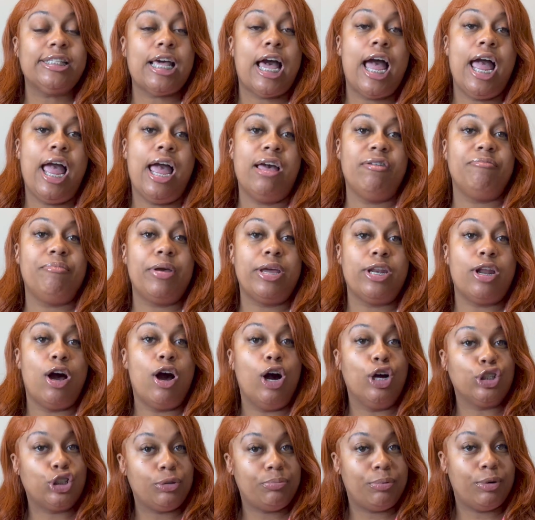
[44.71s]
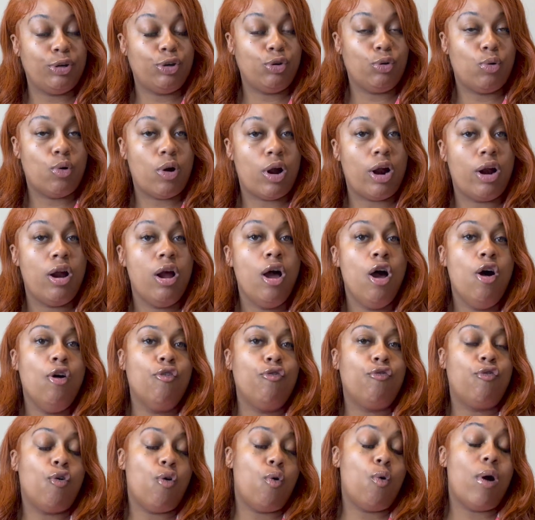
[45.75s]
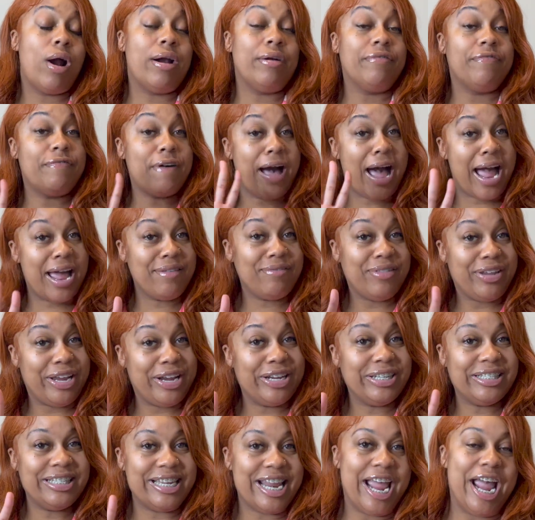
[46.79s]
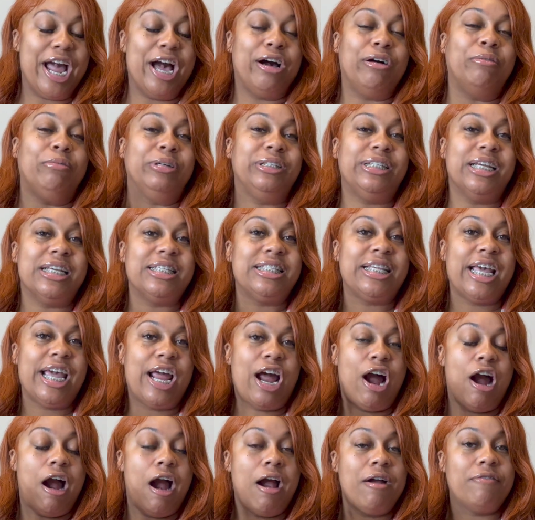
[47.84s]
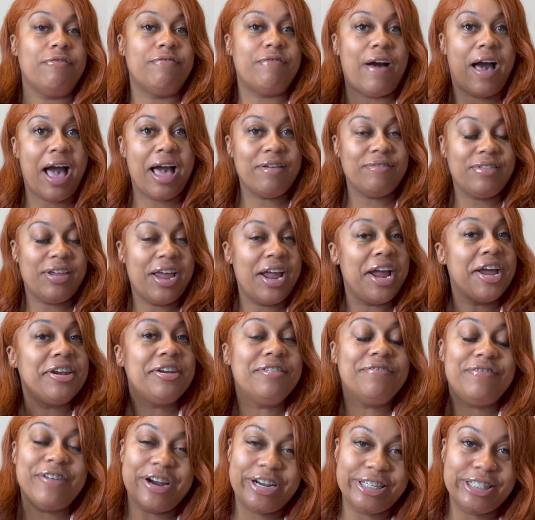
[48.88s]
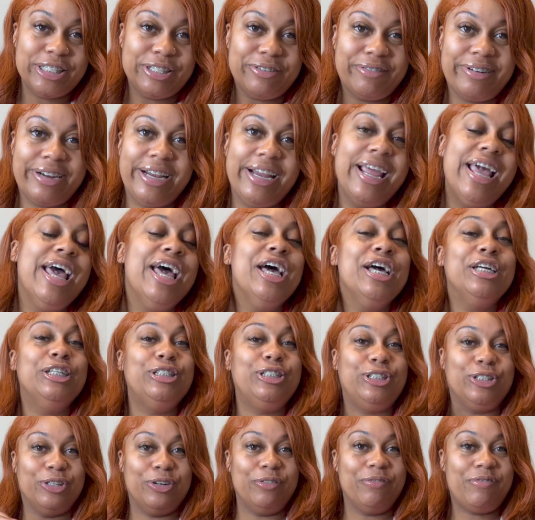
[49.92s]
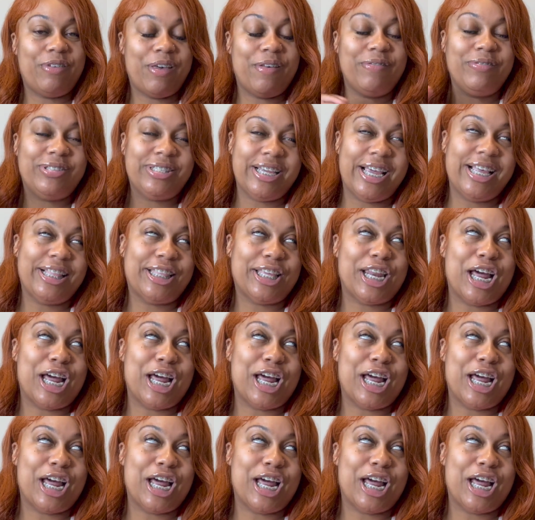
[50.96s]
I have been an entrepreneur for five years now. We just hit our five year anniversary, June 15th.